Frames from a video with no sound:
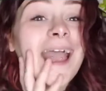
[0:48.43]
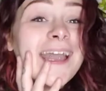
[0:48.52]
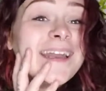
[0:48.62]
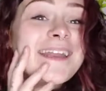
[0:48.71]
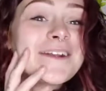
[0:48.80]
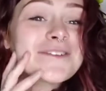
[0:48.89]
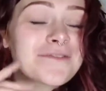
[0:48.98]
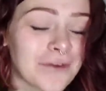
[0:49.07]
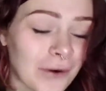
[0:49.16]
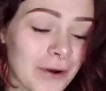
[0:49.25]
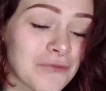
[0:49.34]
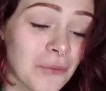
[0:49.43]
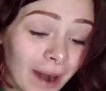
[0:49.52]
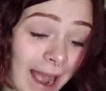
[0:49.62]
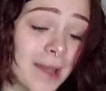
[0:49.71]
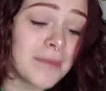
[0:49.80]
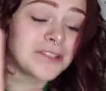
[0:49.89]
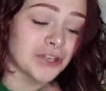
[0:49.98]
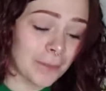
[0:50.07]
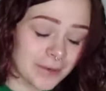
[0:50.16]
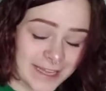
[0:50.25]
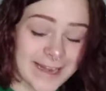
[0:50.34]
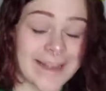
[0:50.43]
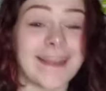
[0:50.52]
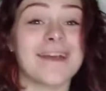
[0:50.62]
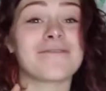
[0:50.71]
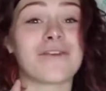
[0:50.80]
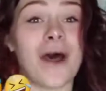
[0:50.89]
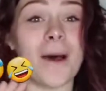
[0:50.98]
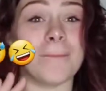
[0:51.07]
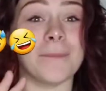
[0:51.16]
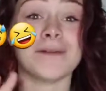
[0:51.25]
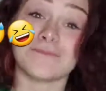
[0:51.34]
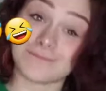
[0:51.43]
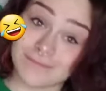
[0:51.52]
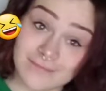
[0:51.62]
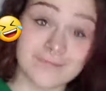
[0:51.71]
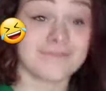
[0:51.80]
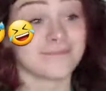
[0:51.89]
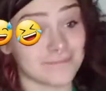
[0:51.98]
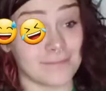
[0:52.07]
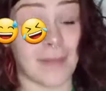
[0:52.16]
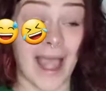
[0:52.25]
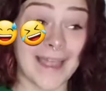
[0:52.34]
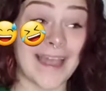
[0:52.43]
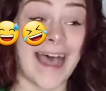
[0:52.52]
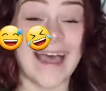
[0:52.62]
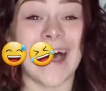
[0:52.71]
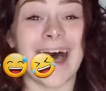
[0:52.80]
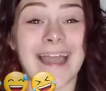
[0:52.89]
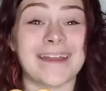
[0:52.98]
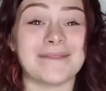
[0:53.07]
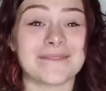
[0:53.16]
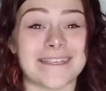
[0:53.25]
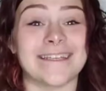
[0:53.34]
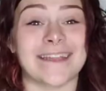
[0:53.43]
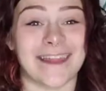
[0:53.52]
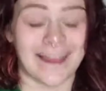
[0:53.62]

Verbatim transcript: And here's a photo of what I'm interpreting from my items into